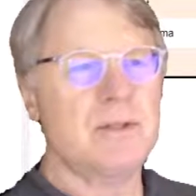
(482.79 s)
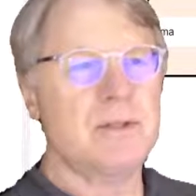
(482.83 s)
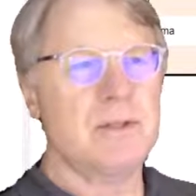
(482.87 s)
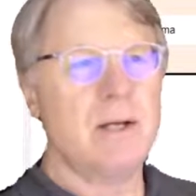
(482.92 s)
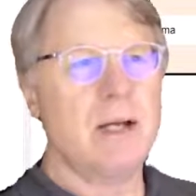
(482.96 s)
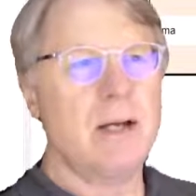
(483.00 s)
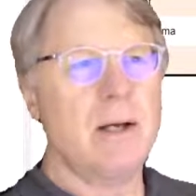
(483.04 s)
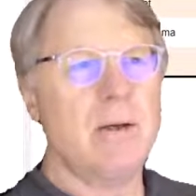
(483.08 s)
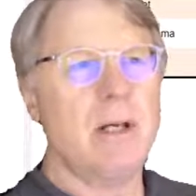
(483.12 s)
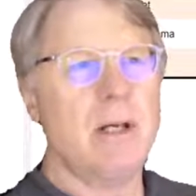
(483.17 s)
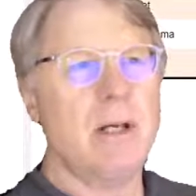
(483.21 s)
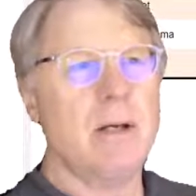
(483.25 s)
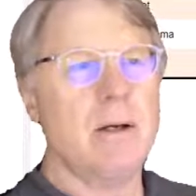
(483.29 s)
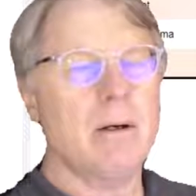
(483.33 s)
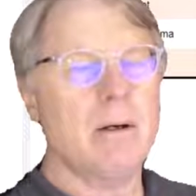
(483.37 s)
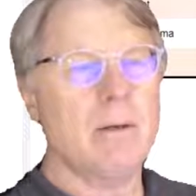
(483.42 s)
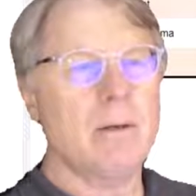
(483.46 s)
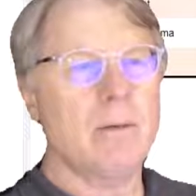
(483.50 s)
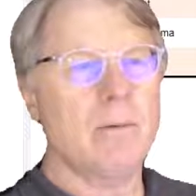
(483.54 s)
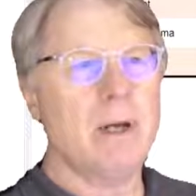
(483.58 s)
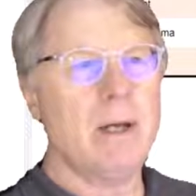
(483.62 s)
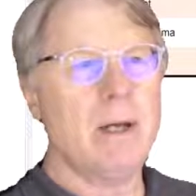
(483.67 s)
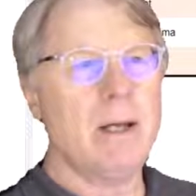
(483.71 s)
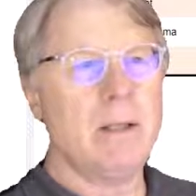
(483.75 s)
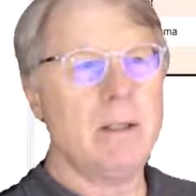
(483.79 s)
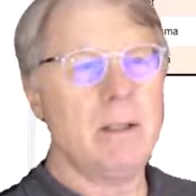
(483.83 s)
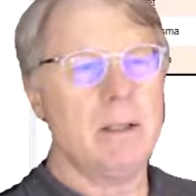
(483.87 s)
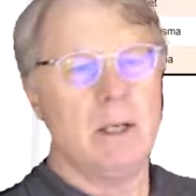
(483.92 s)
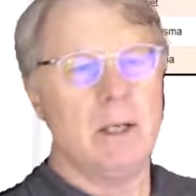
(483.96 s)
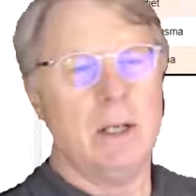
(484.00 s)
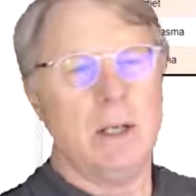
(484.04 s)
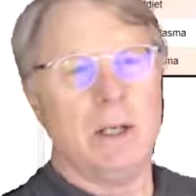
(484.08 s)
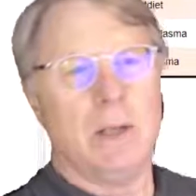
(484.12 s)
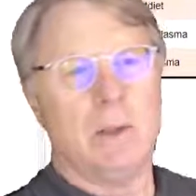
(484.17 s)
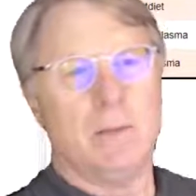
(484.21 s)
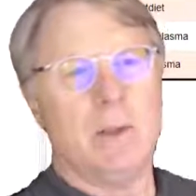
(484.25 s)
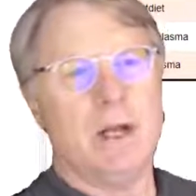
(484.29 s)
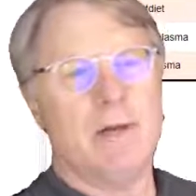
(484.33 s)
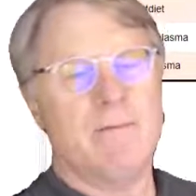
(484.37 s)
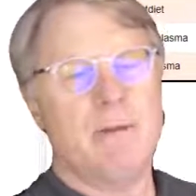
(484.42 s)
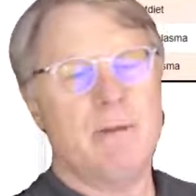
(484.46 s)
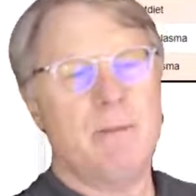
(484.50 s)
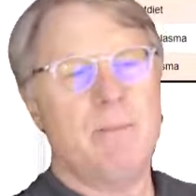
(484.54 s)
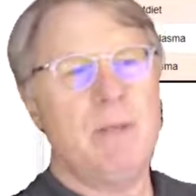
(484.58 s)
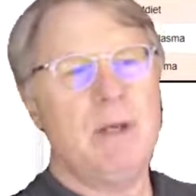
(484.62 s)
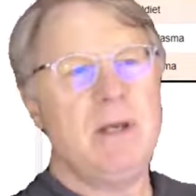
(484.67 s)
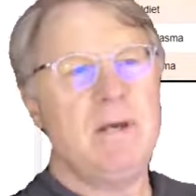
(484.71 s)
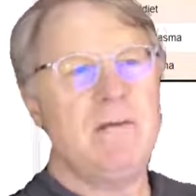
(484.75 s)
And out here on the right, we have the
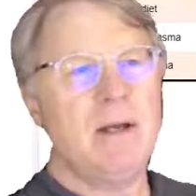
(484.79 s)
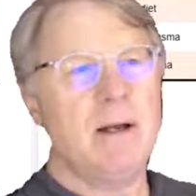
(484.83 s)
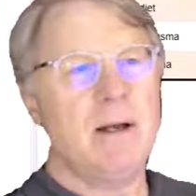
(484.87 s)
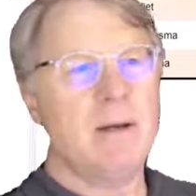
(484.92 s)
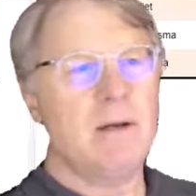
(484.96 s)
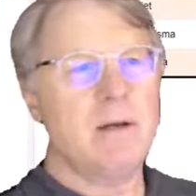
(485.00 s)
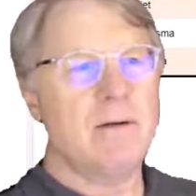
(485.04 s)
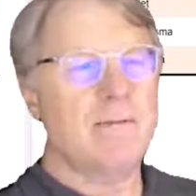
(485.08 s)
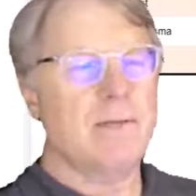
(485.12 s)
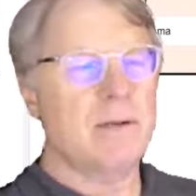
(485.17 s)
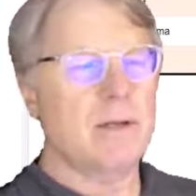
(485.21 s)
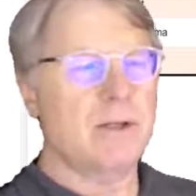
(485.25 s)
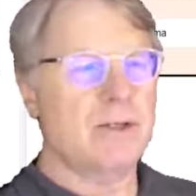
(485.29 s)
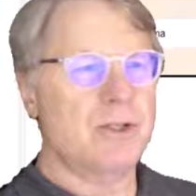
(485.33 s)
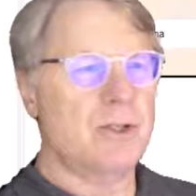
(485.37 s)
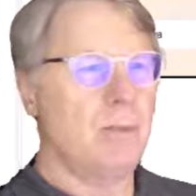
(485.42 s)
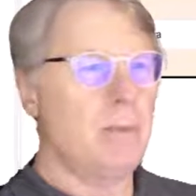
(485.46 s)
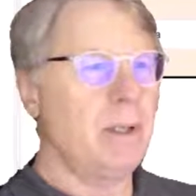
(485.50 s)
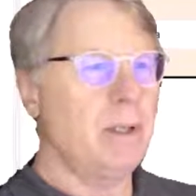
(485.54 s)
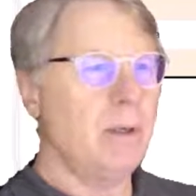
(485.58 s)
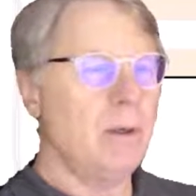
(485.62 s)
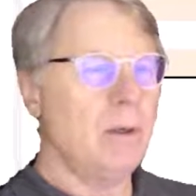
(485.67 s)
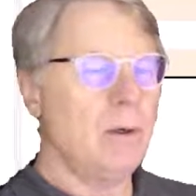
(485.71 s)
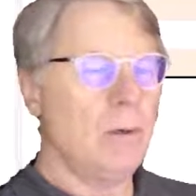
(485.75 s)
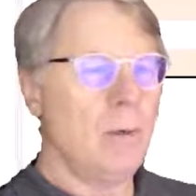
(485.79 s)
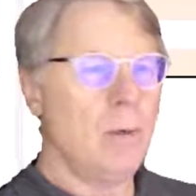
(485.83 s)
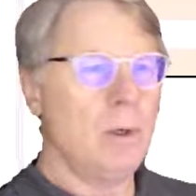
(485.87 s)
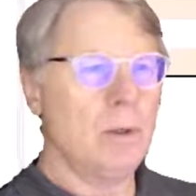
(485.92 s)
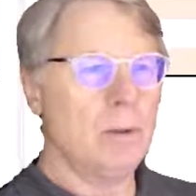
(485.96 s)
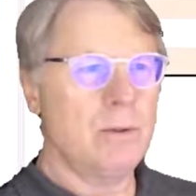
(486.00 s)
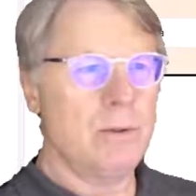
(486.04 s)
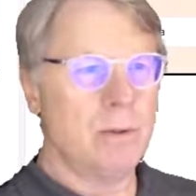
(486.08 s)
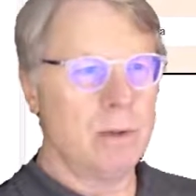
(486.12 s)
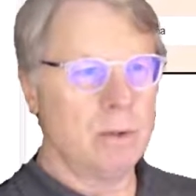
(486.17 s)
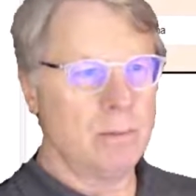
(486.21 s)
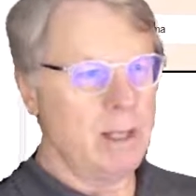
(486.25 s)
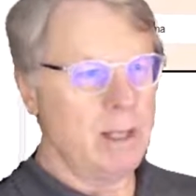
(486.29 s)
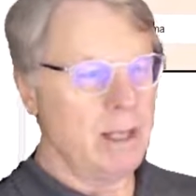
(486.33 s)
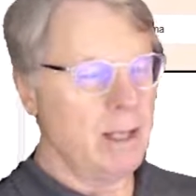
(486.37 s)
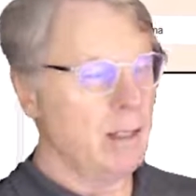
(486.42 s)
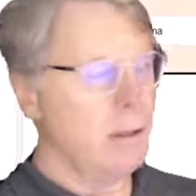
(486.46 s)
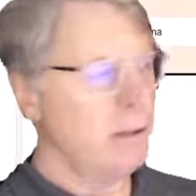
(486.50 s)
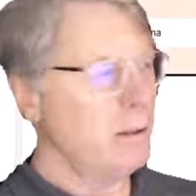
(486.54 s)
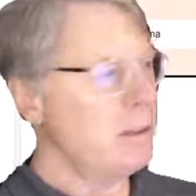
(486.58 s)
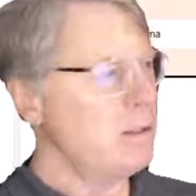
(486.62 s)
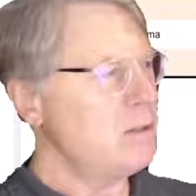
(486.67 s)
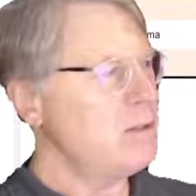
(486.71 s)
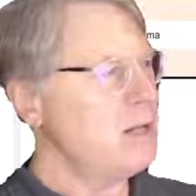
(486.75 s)
p-value for the Shapiro-Wilk
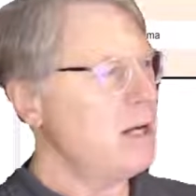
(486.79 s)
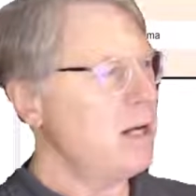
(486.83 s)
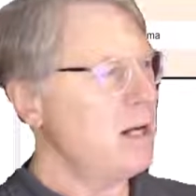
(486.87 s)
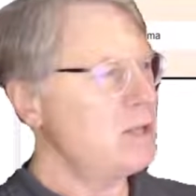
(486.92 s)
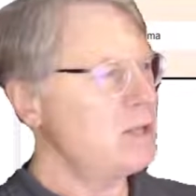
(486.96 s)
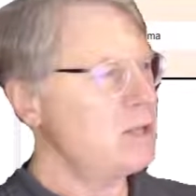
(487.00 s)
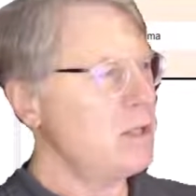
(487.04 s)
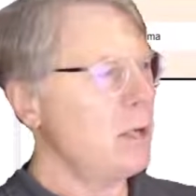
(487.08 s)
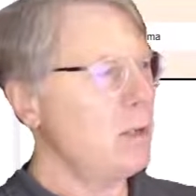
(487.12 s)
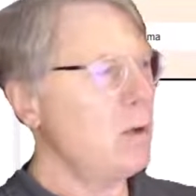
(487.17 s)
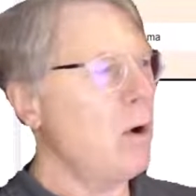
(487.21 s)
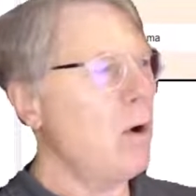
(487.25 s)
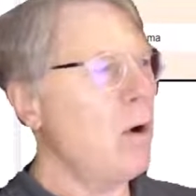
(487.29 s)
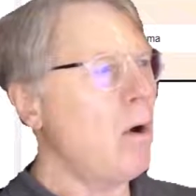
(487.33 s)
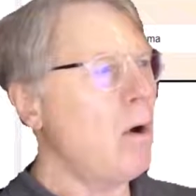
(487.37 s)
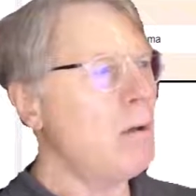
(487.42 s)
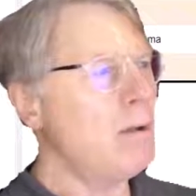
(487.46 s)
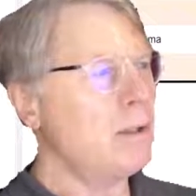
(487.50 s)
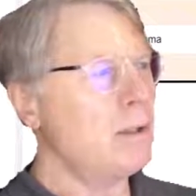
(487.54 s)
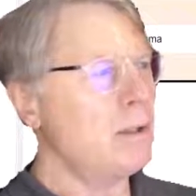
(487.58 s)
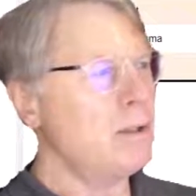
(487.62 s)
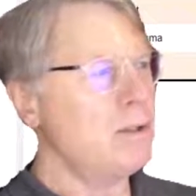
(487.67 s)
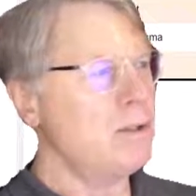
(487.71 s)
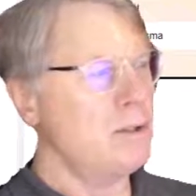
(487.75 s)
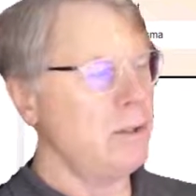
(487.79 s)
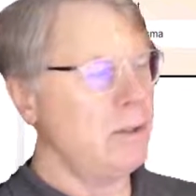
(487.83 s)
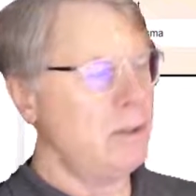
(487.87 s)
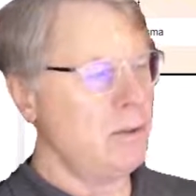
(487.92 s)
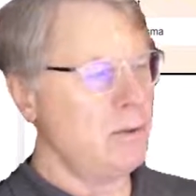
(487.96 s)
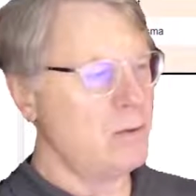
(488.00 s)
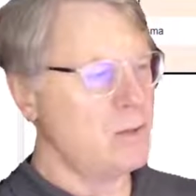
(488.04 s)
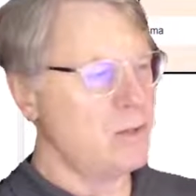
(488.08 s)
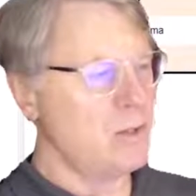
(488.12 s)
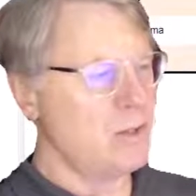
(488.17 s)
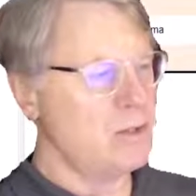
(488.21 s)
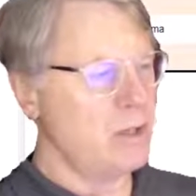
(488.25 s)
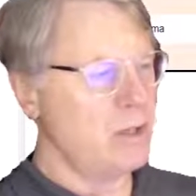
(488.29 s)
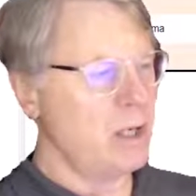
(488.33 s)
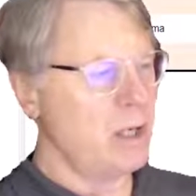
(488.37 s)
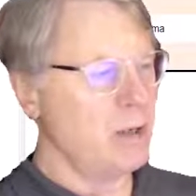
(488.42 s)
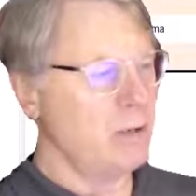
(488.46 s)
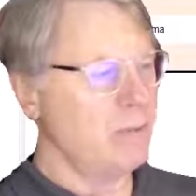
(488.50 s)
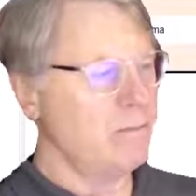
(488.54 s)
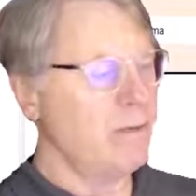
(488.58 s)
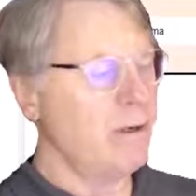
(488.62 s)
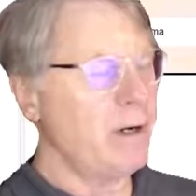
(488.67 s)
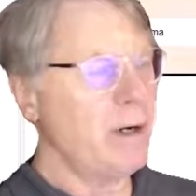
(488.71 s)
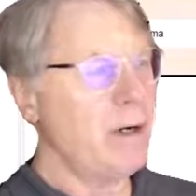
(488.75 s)
normality test on all the continuously
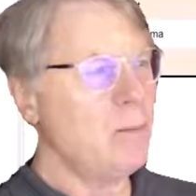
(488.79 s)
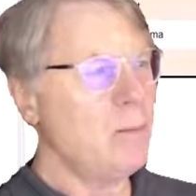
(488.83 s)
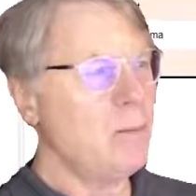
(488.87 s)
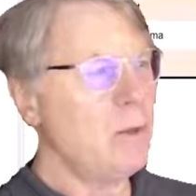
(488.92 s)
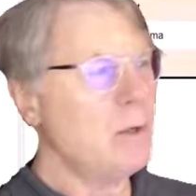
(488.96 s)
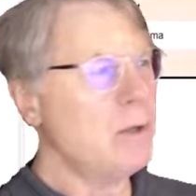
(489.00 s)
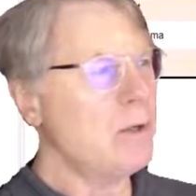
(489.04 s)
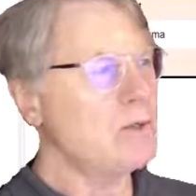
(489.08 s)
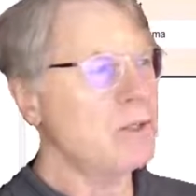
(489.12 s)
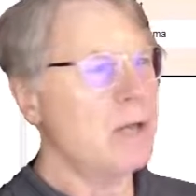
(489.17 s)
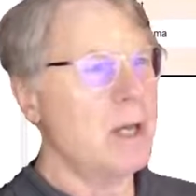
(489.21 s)
scaled variables.